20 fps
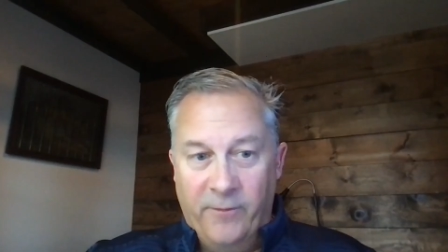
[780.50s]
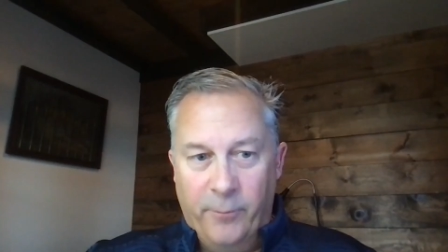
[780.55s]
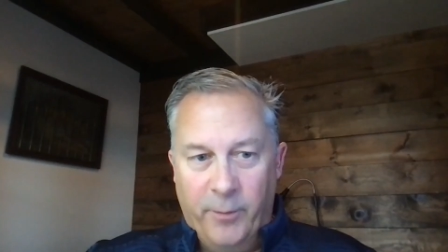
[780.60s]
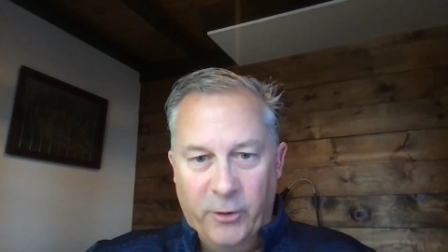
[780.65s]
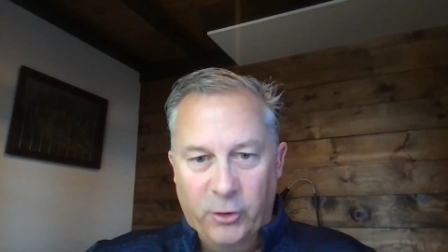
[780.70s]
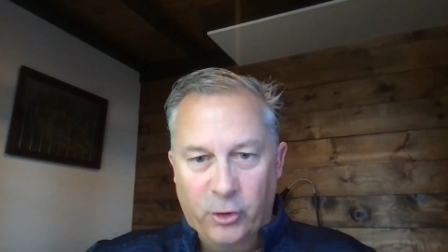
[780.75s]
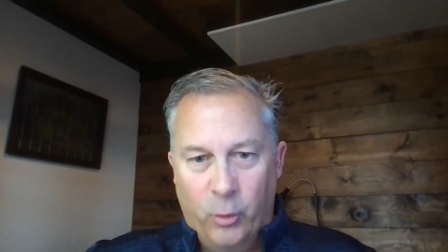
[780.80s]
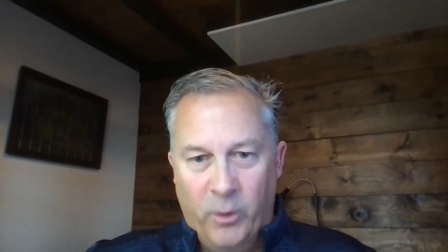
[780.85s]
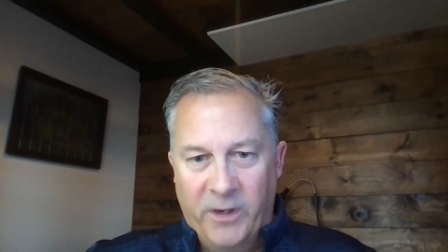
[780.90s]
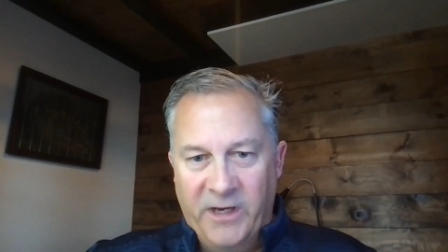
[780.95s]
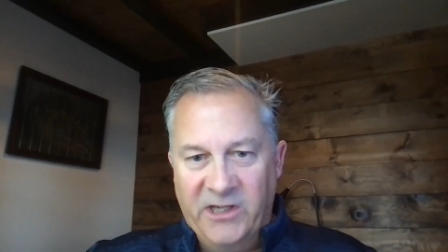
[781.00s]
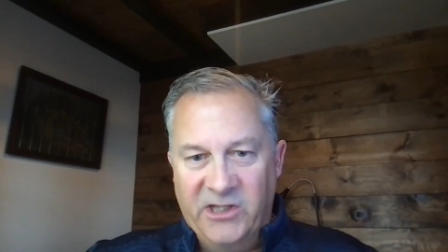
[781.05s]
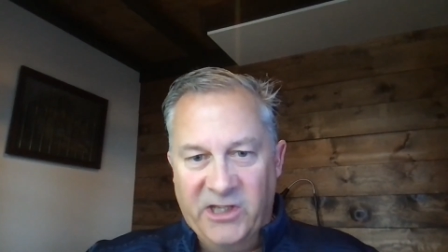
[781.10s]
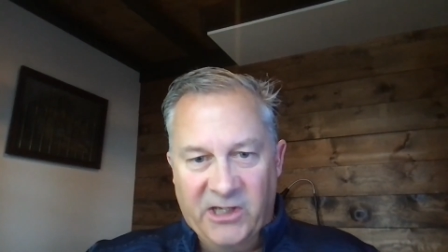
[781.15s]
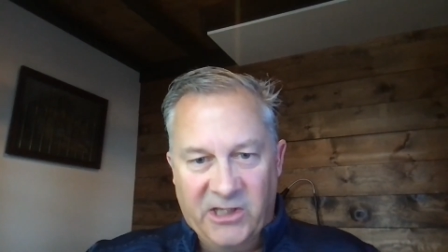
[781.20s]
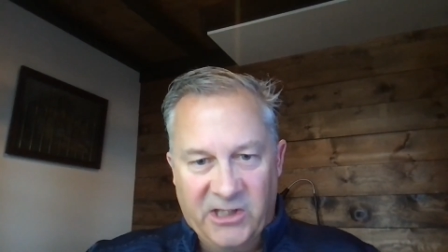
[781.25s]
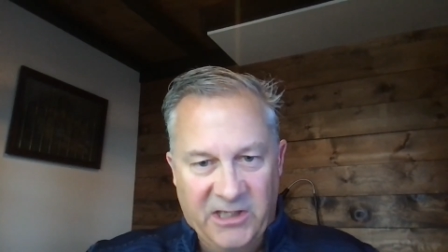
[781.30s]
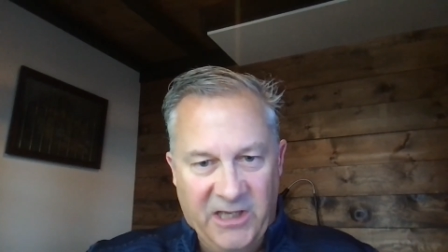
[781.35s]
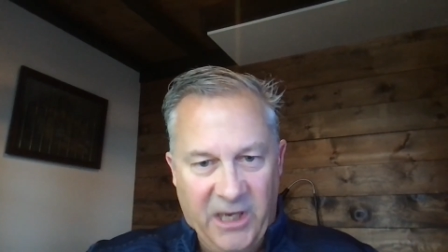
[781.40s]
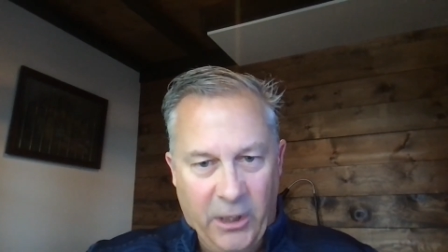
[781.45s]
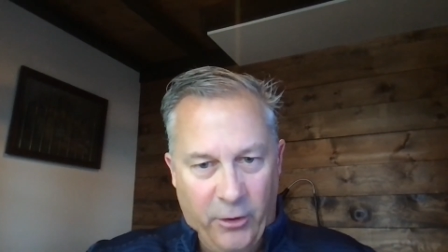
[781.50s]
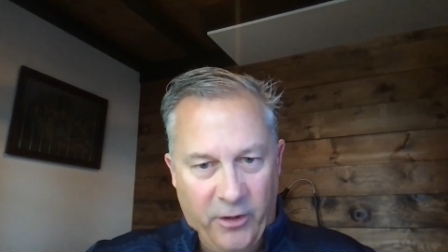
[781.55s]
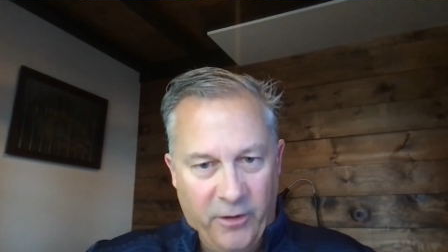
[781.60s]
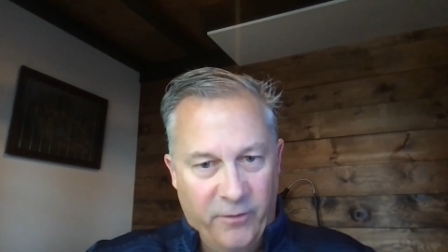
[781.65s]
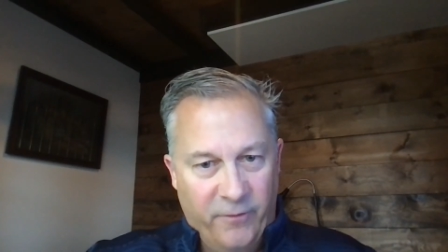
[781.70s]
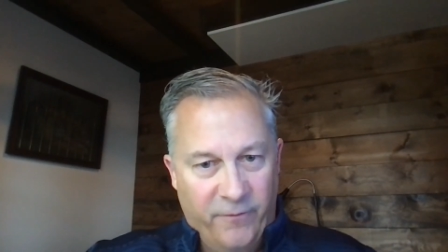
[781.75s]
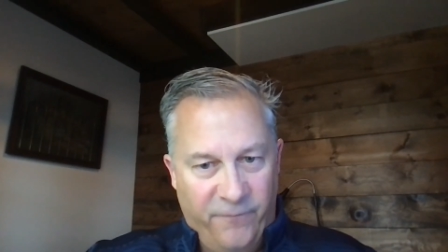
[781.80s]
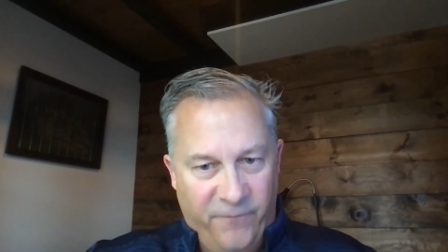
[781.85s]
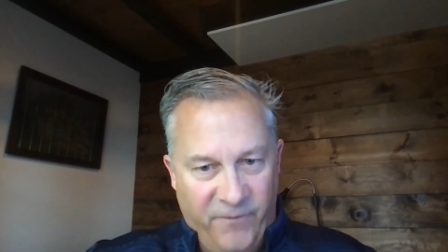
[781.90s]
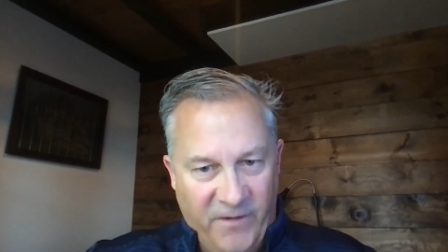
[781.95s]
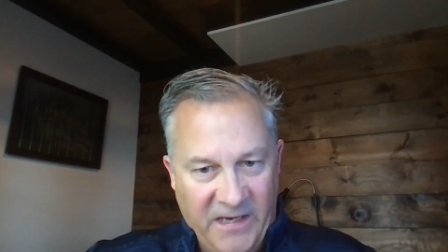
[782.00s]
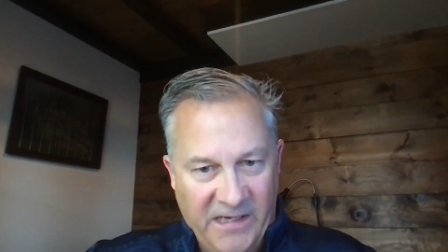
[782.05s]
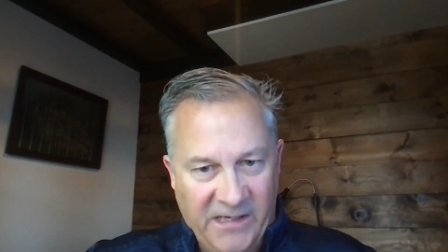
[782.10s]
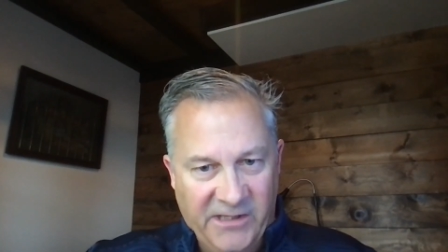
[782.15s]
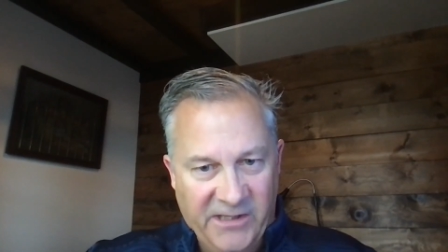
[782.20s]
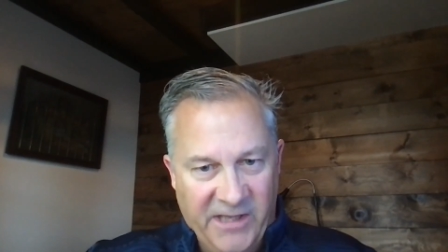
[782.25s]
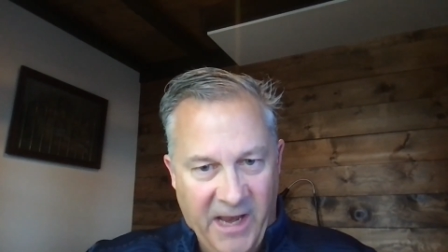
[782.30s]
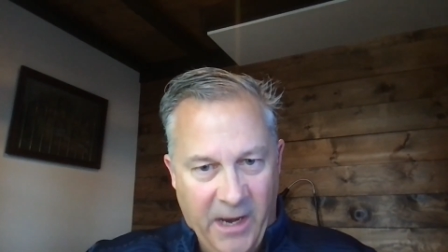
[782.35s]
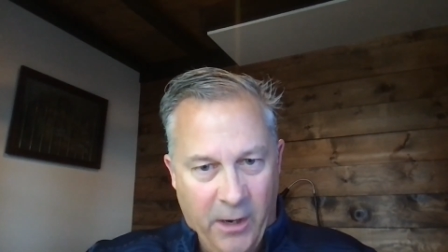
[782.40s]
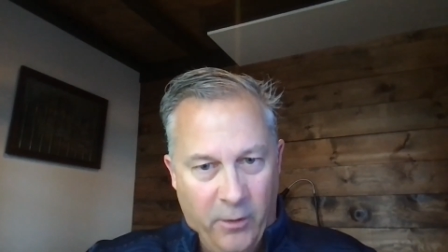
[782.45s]
have about 26 carrier
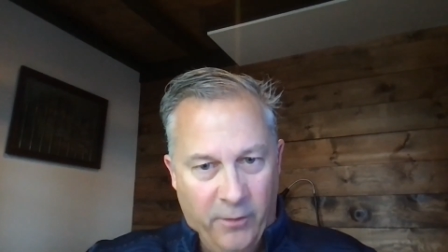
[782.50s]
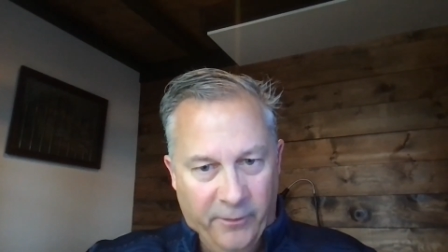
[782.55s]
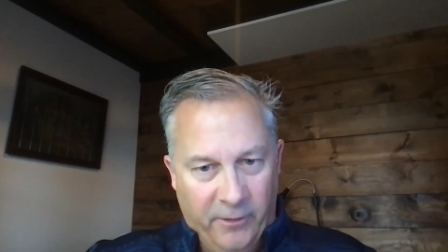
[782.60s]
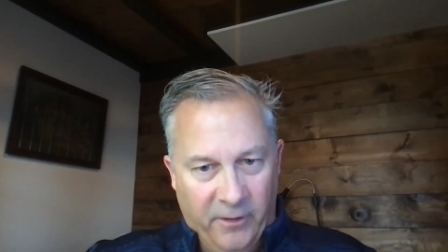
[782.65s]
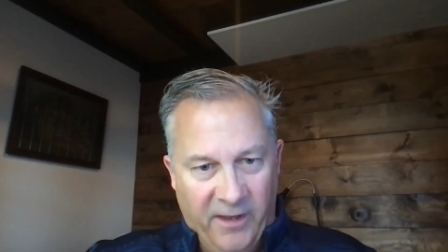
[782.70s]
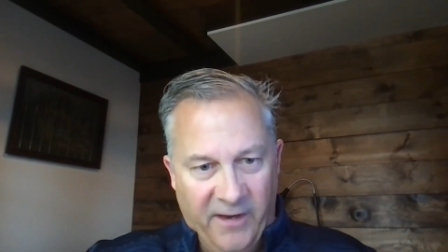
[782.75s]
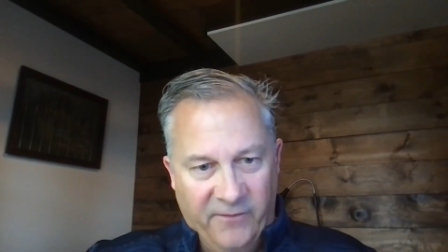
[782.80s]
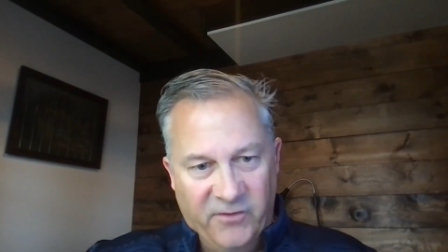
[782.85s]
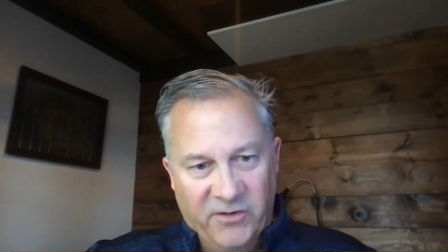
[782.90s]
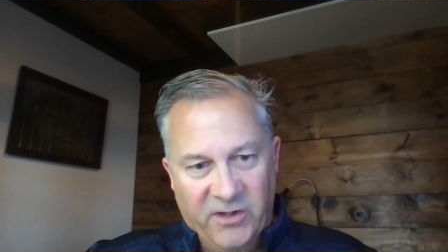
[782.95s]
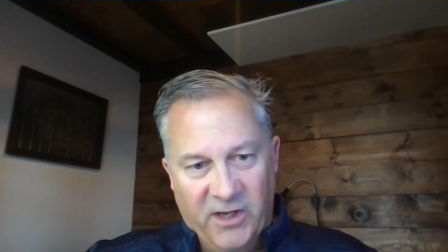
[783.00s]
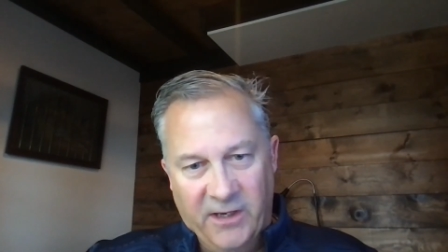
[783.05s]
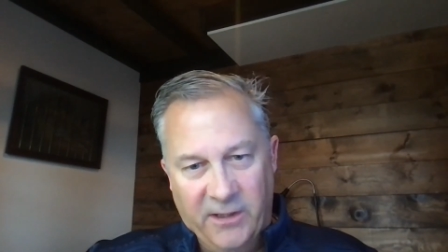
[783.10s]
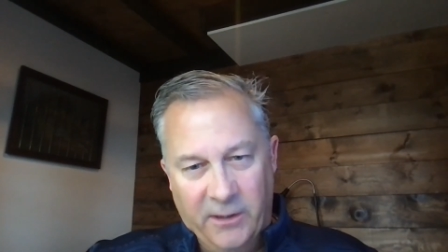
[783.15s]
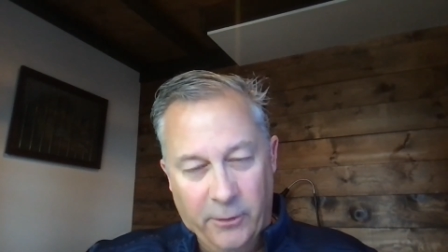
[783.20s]
feeds now on the life side,